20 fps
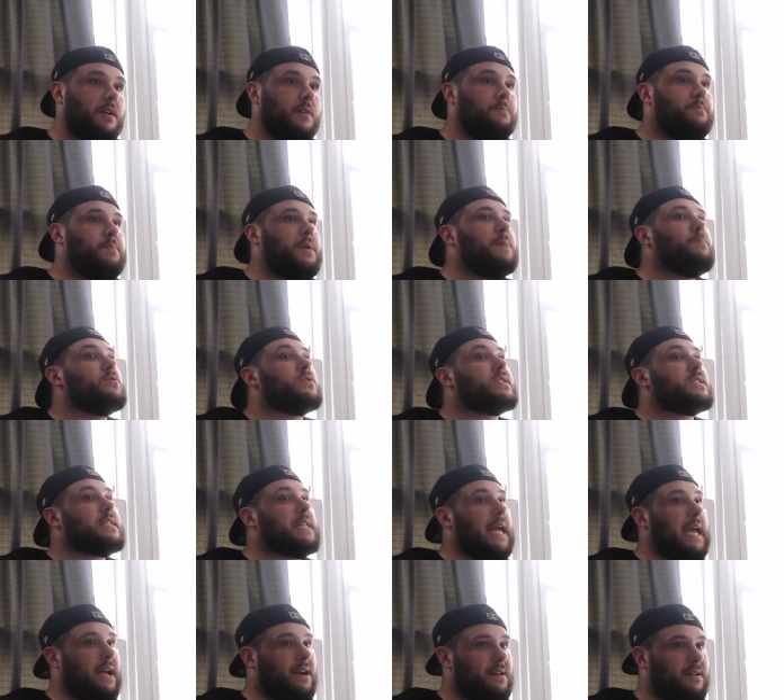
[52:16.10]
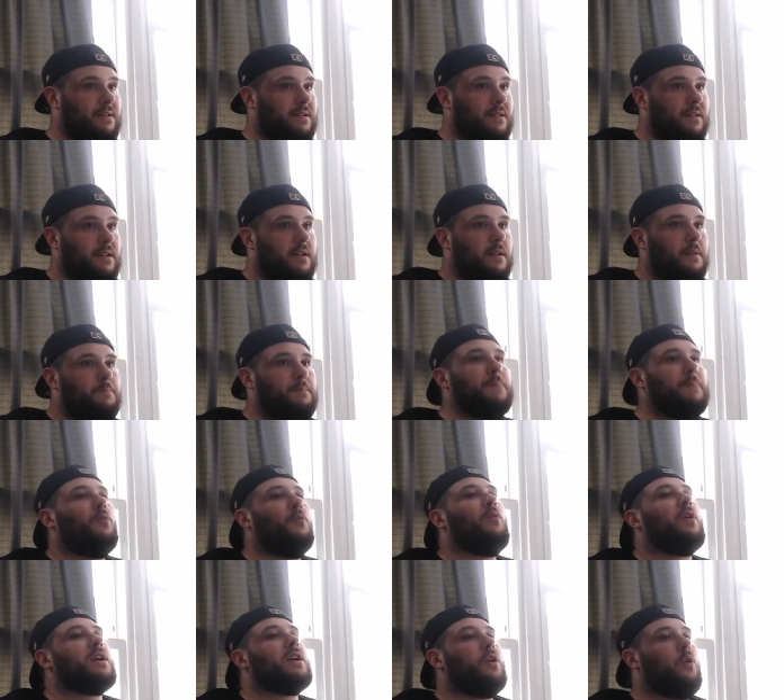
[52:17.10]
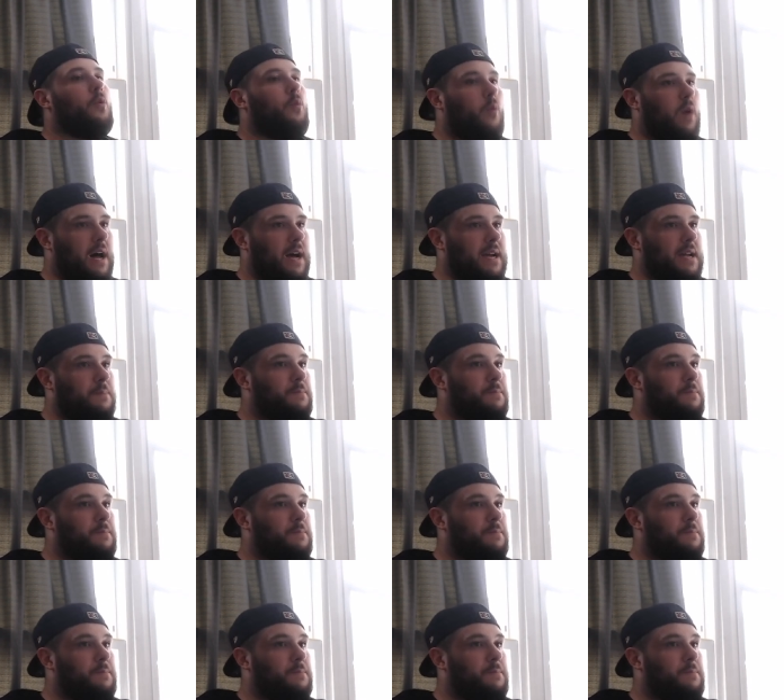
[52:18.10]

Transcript: People stare. People want to know why.